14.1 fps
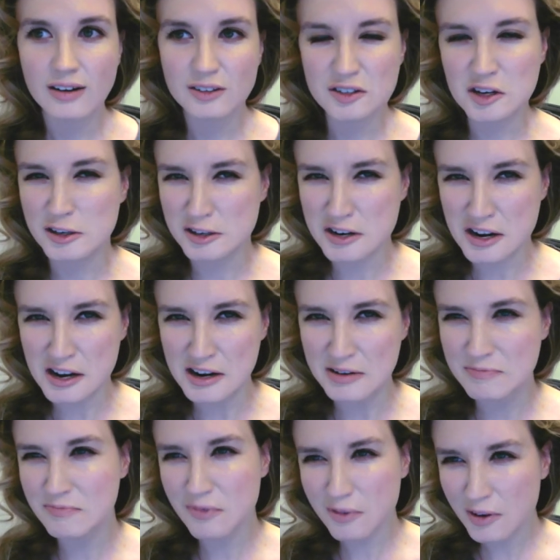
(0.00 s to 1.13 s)
Disney,
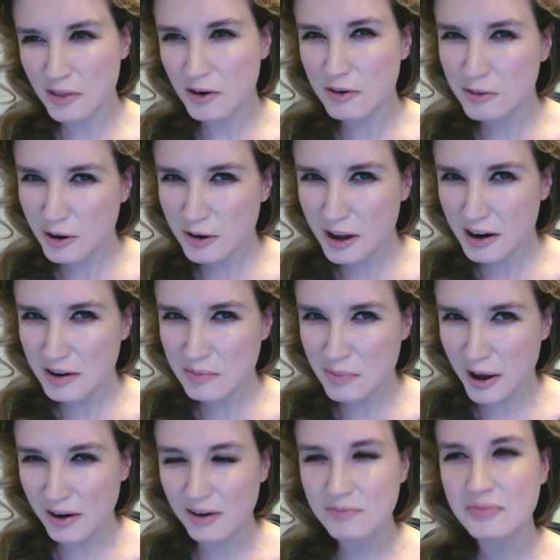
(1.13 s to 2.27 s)
well, they're getting
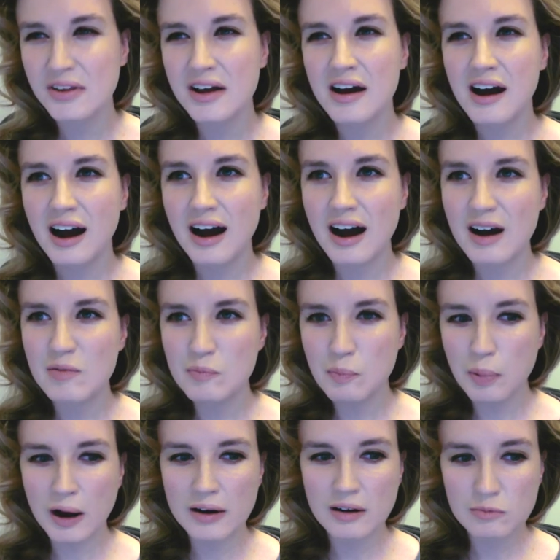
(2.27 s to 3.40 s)
better.
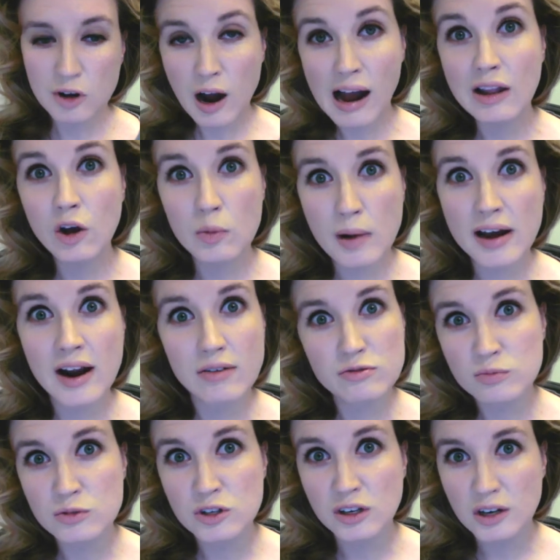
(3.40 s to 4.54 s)
But Kylo might have
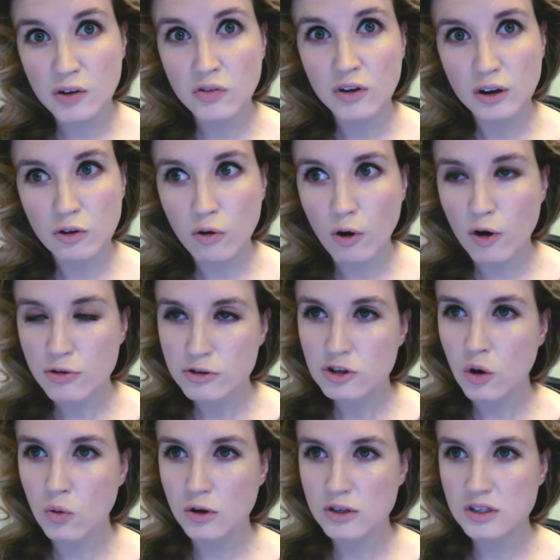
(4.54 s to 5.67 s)
some significant growth,
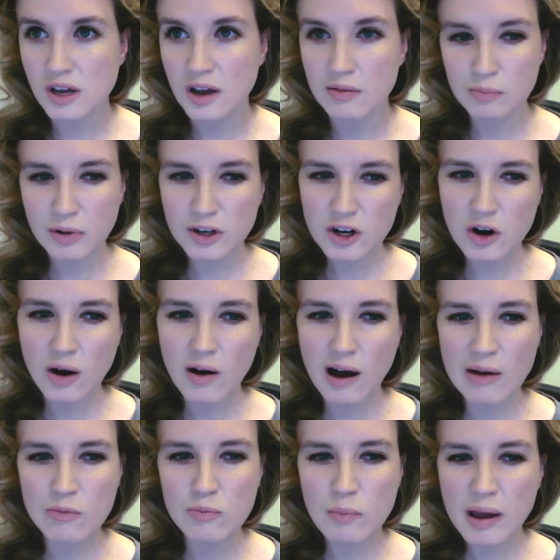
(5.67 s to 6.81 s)
so we'll see. But, you
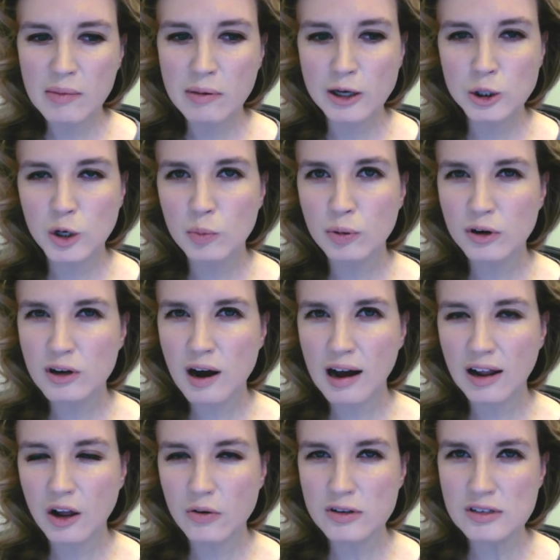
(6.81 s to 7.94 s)
know, maybe I should have put
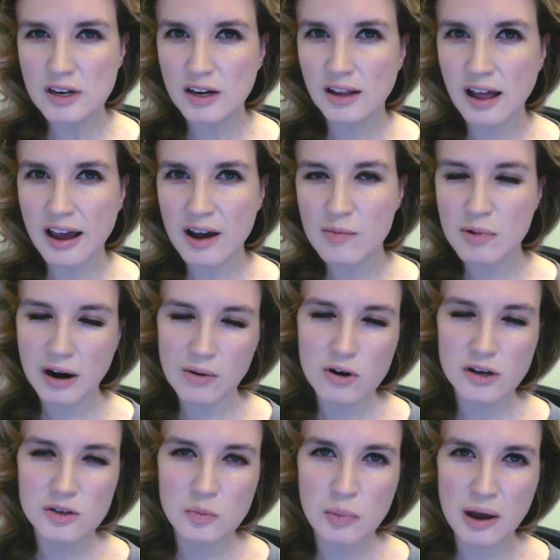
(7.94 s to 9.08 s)
Kylo instead of Leia, but I
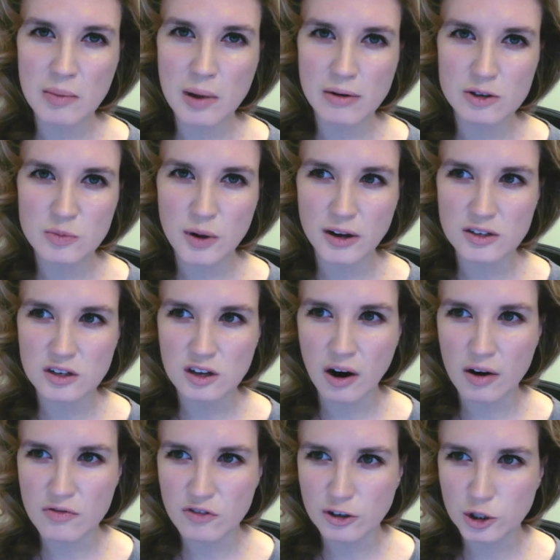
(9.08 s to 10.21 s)
wanted to pay my respects to
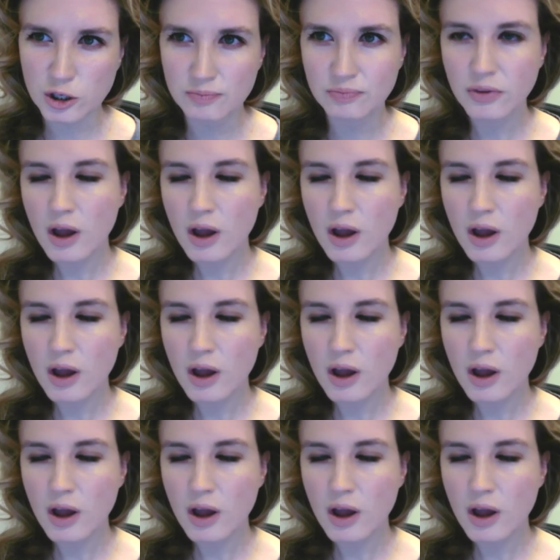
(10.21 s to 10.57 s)
Carrie Fisher.